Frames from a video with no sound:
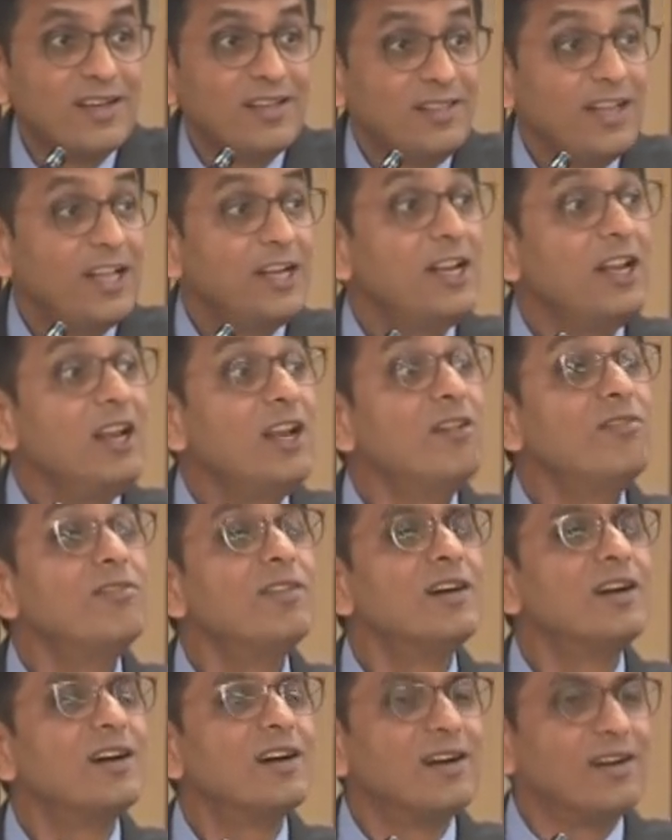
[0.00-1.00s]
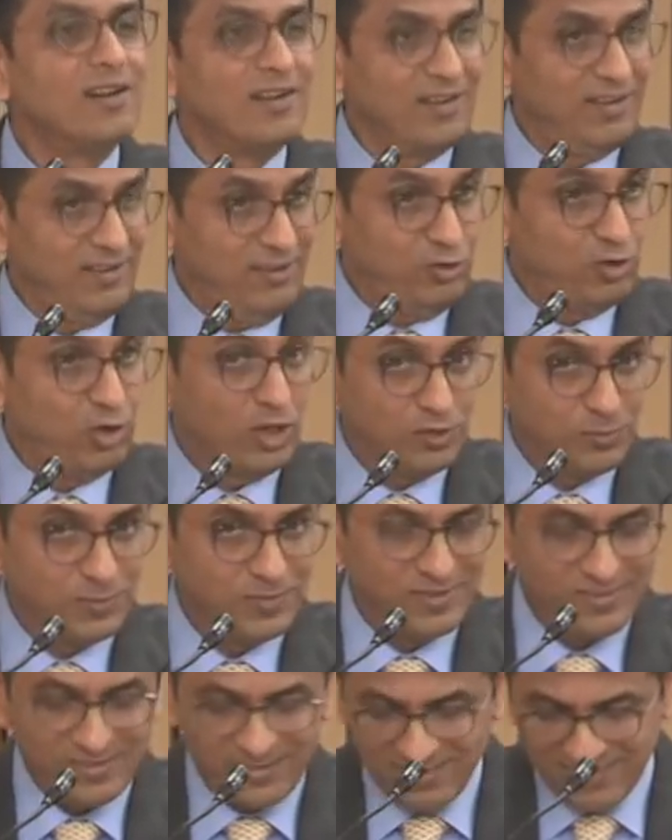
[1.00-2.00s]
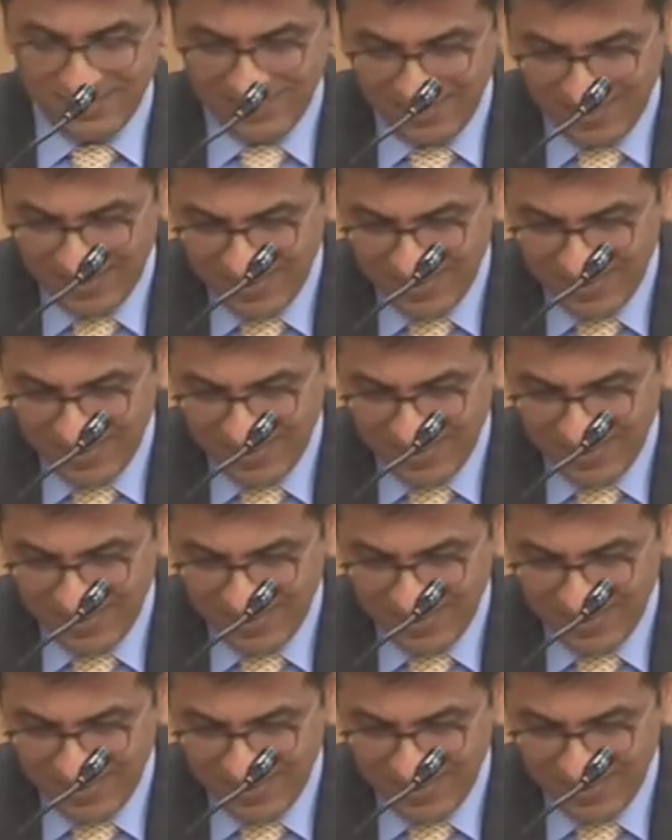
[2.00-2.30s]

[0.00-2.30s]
they deliver judgments.